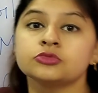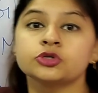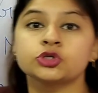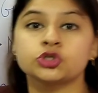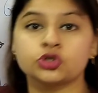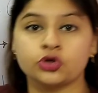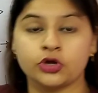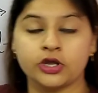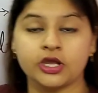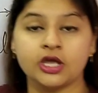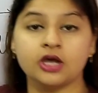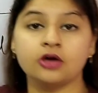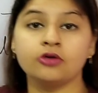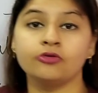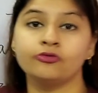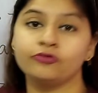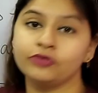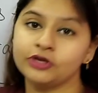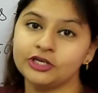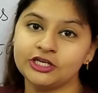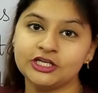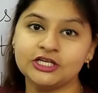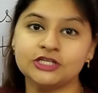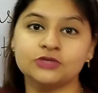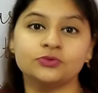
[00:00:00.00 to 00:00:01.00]
So here
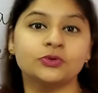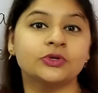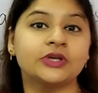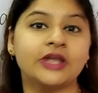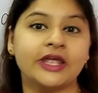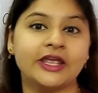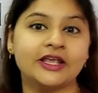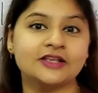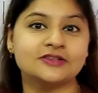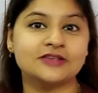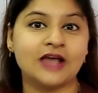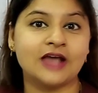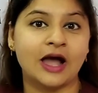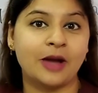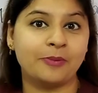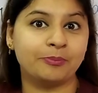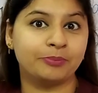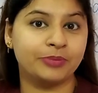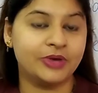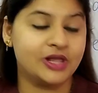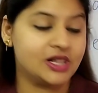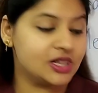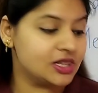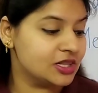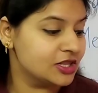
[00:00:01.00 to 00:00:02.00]
we need one
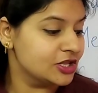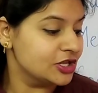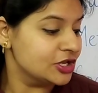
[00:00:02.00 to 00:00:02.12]
example.